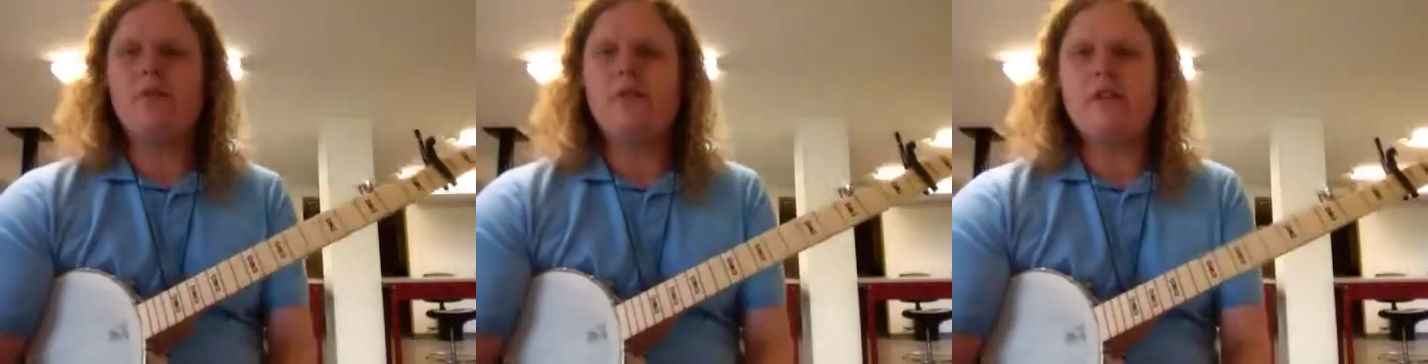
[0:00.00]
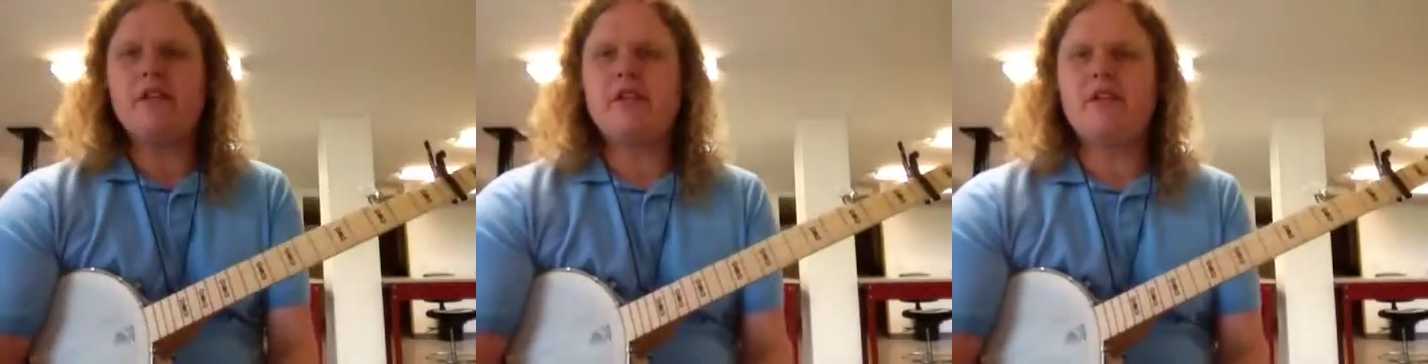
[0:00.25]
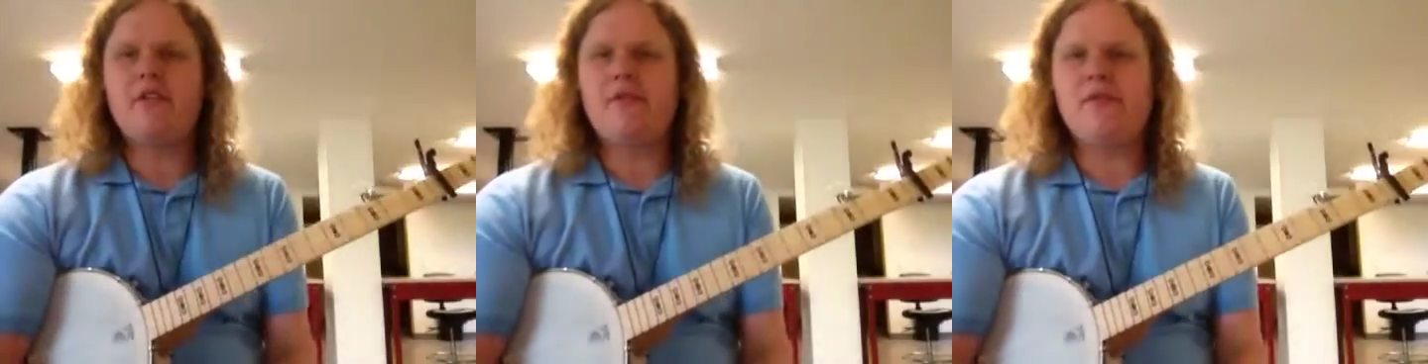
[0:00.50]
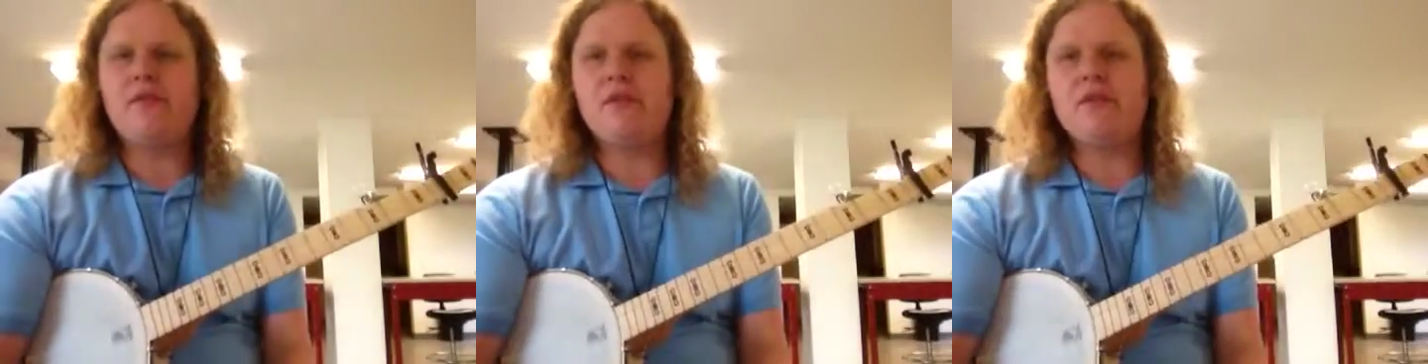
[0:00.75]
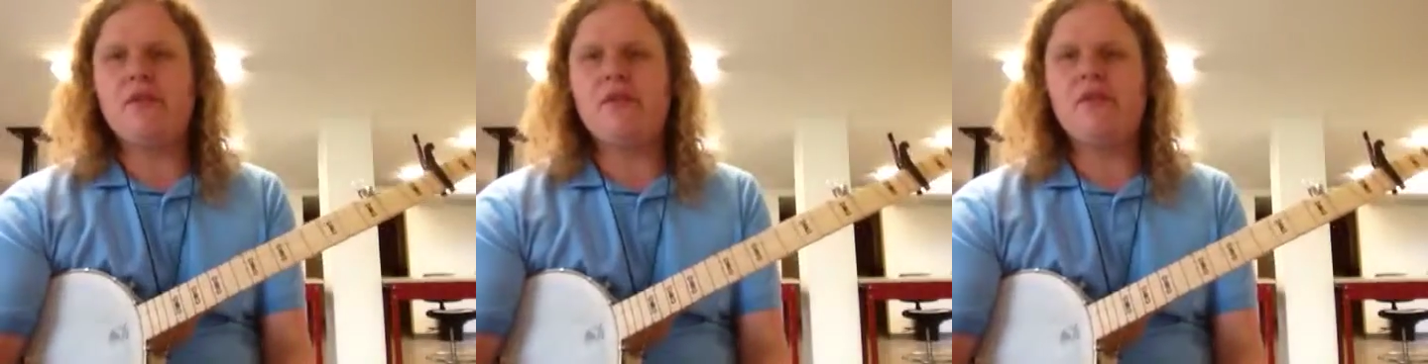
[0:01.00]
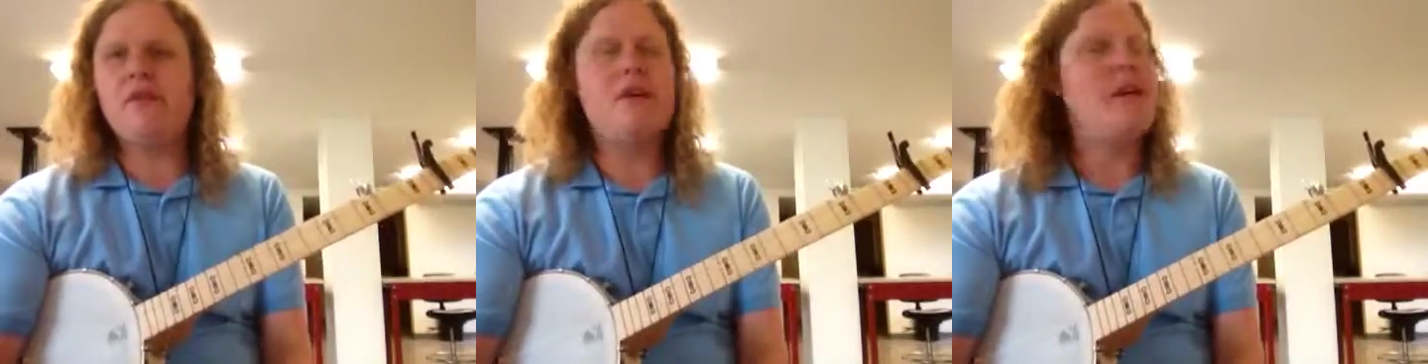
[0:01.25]
progression
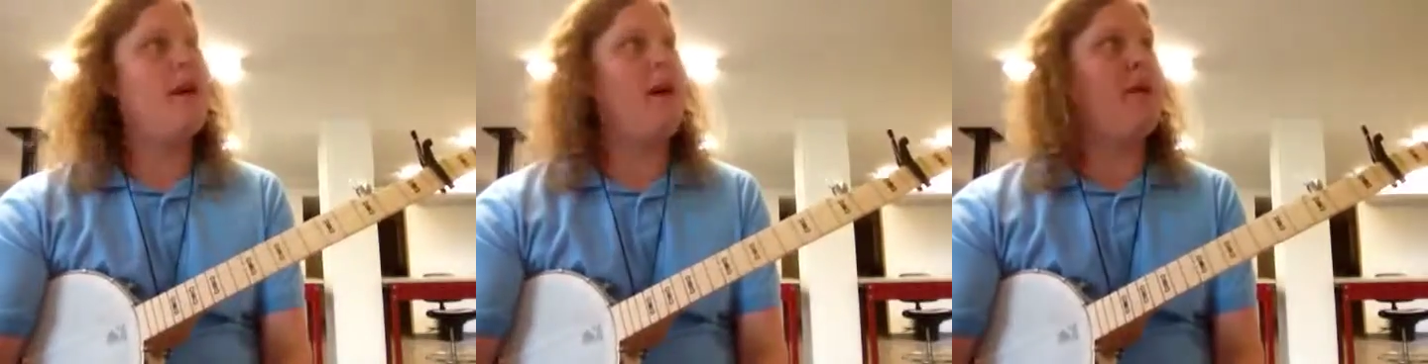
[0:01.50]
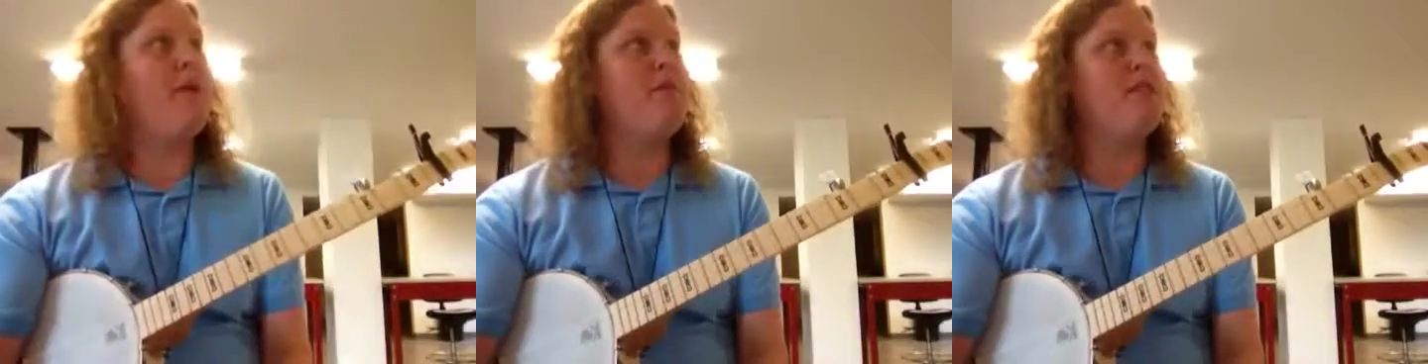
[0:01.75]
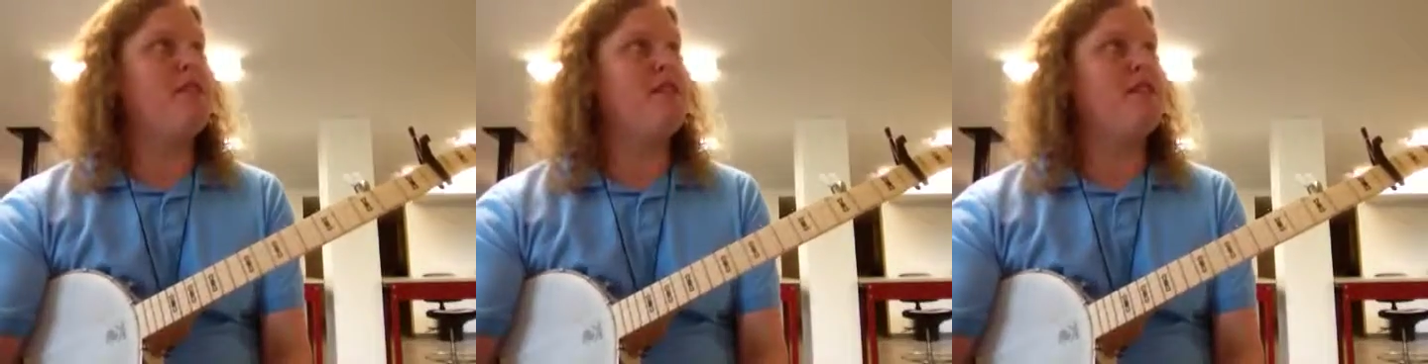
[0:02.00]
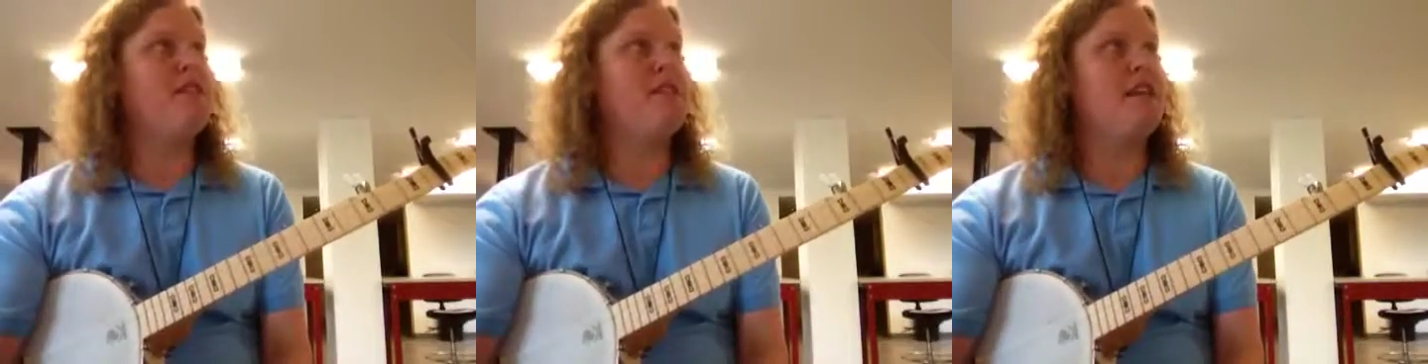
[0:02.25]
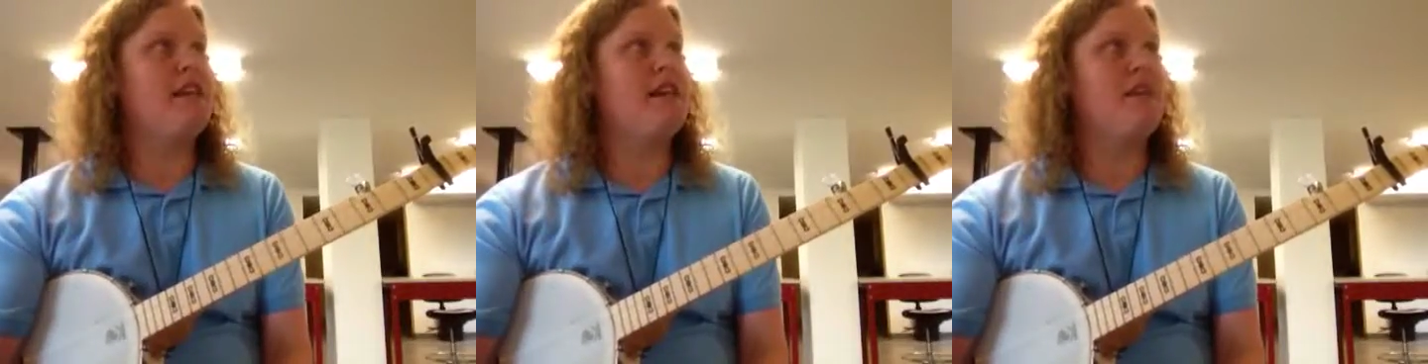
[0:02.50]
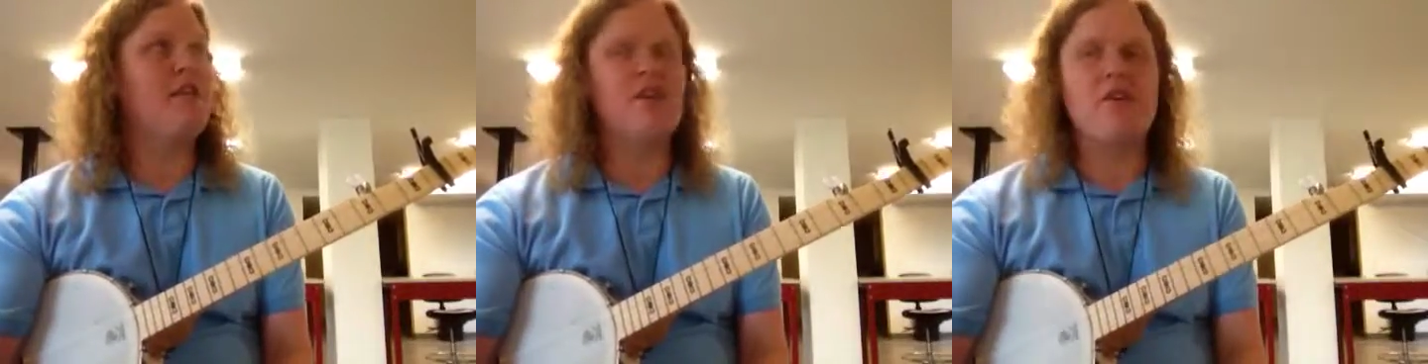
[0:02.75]
for How Many Biscuits
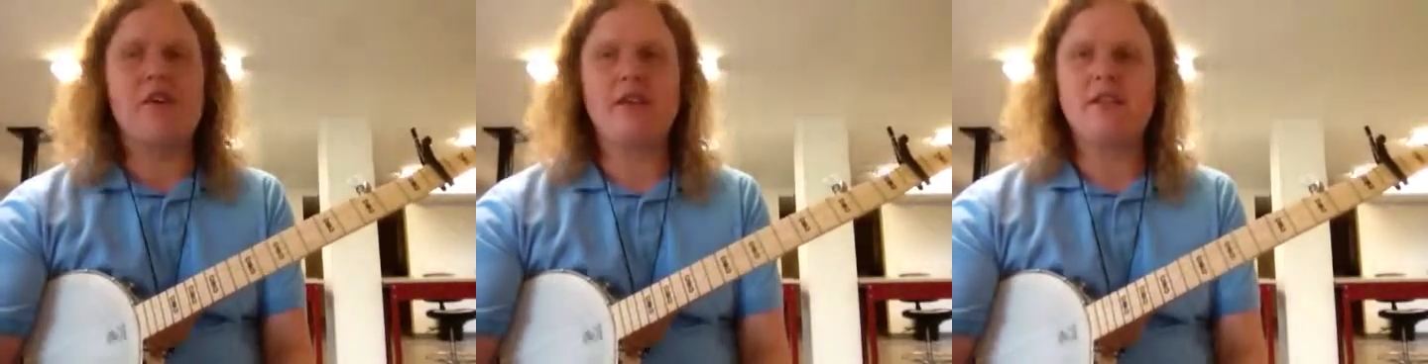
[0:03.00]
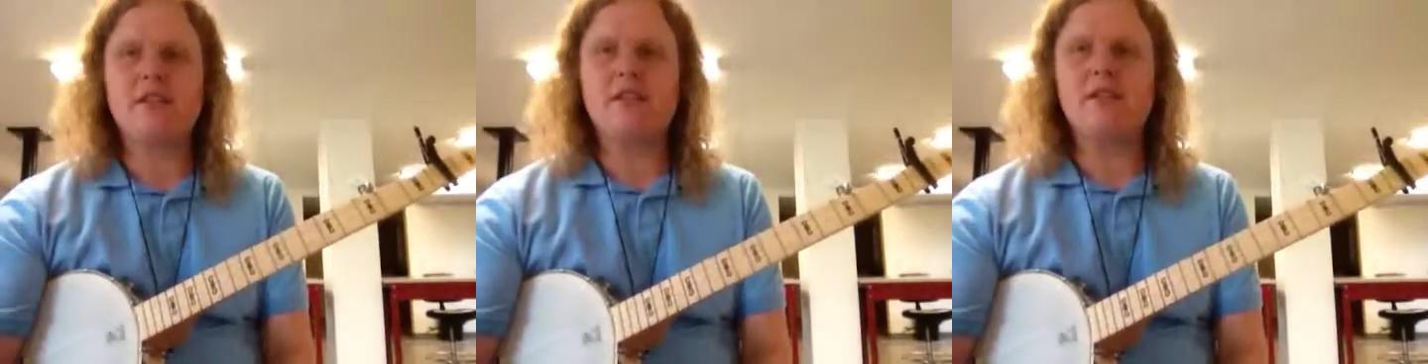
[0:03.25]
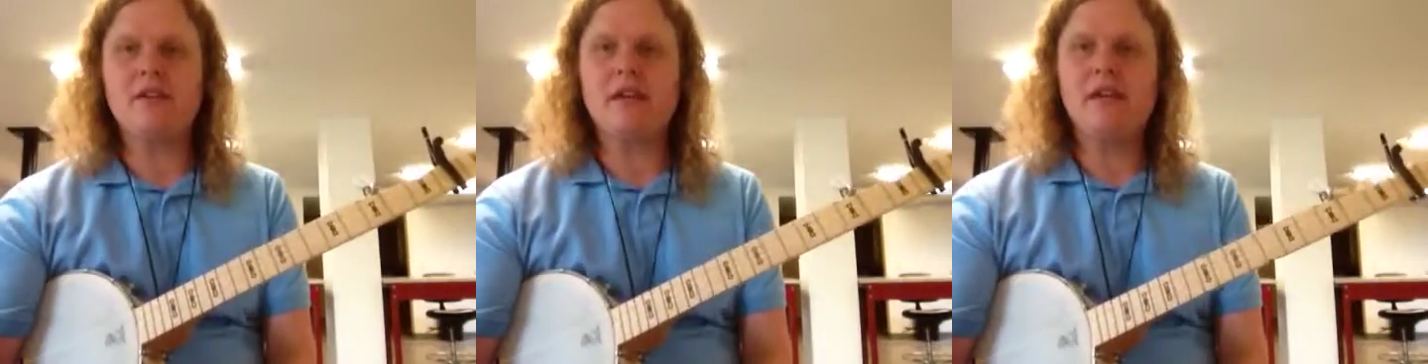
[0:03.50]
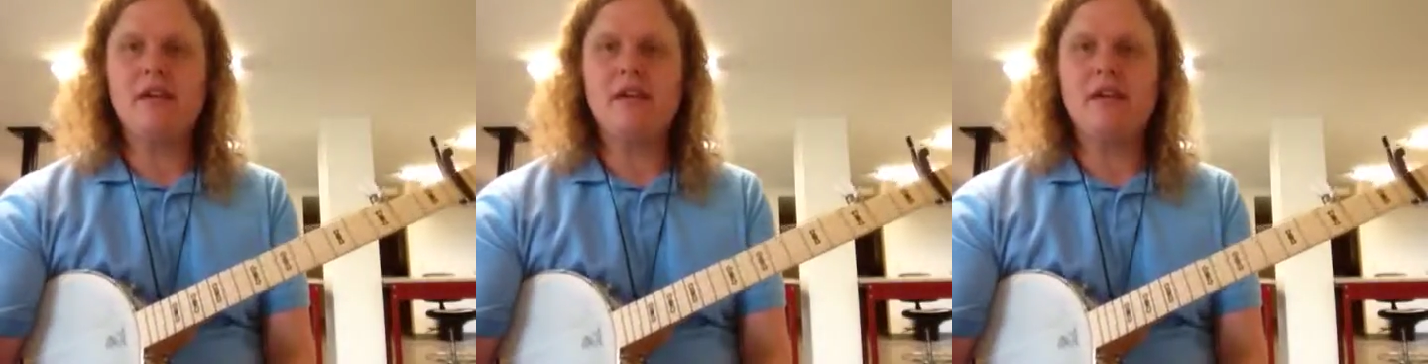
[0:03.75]
and Crawdad song.